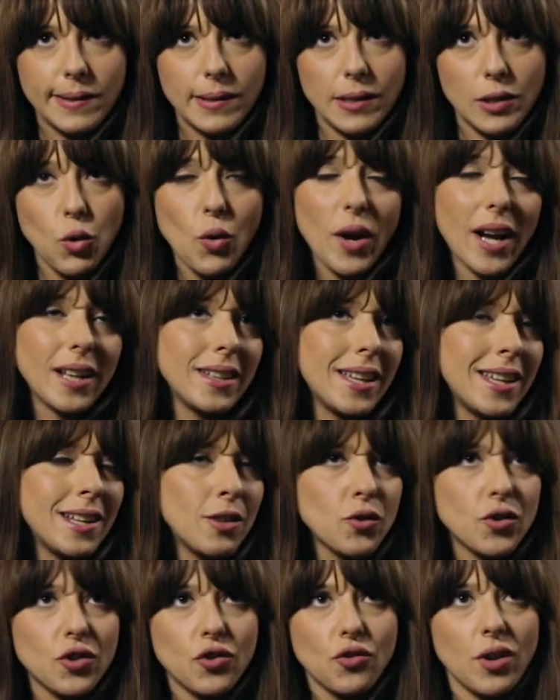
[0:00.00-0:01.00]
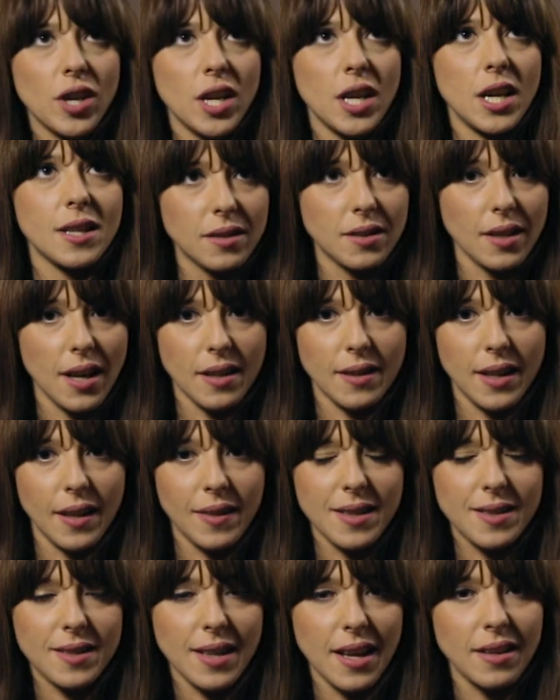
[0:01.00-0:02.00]
look at the industry and
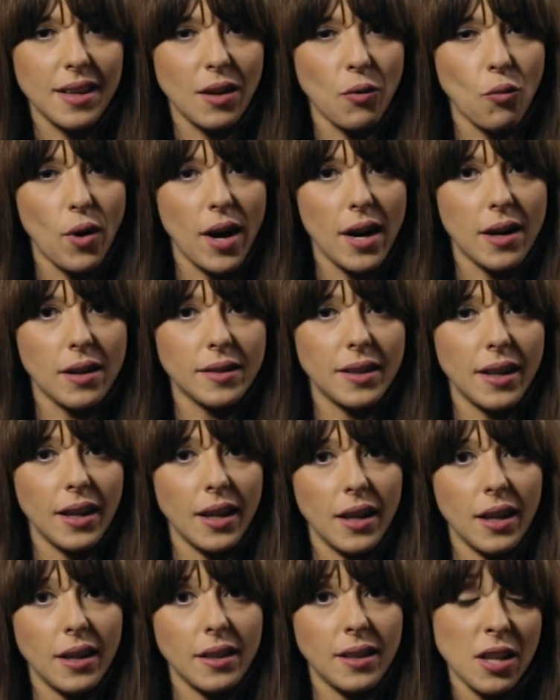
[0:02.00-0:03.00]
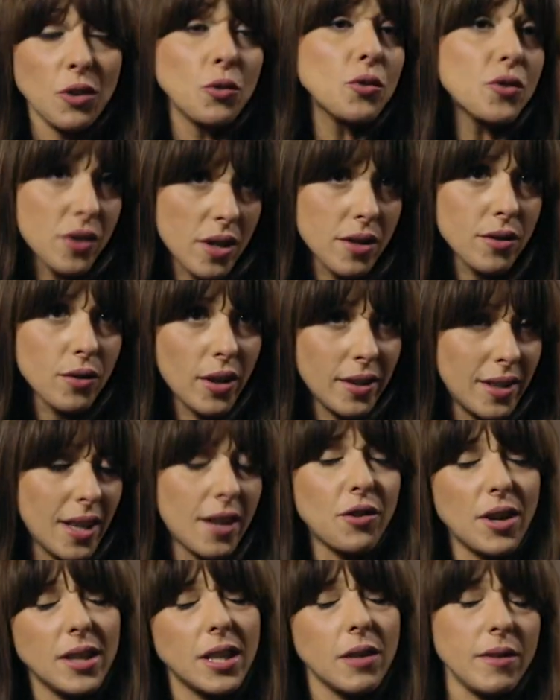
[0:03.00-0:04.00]
understanding where the industry is going, the
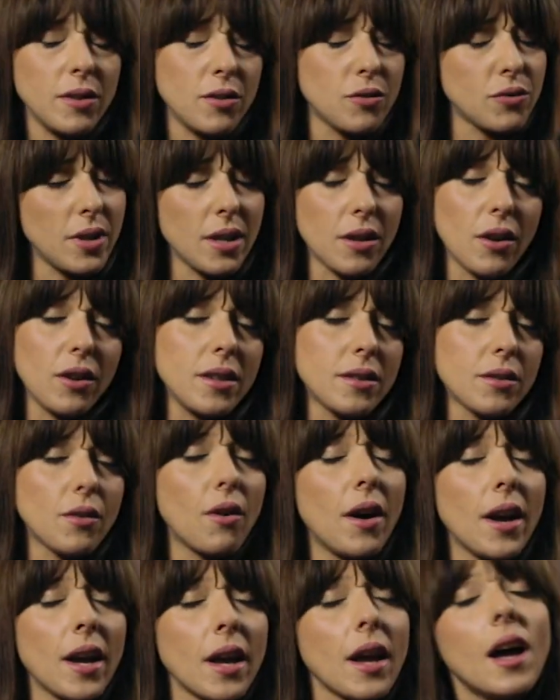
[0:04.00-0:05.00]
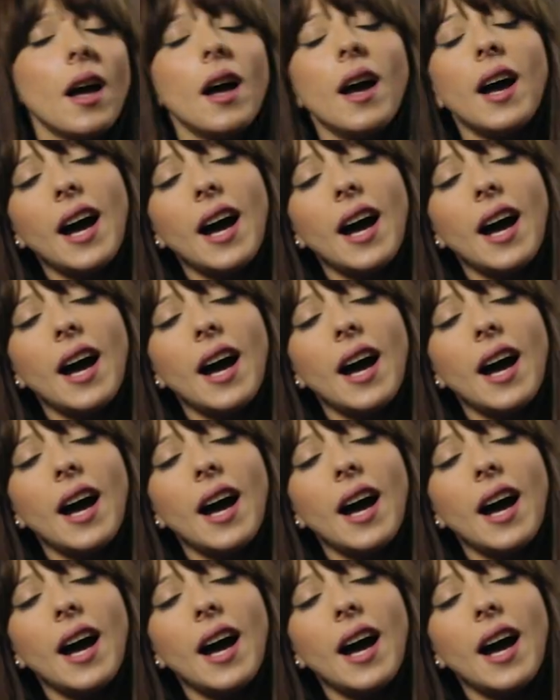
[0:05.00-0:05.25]
creative industry is going,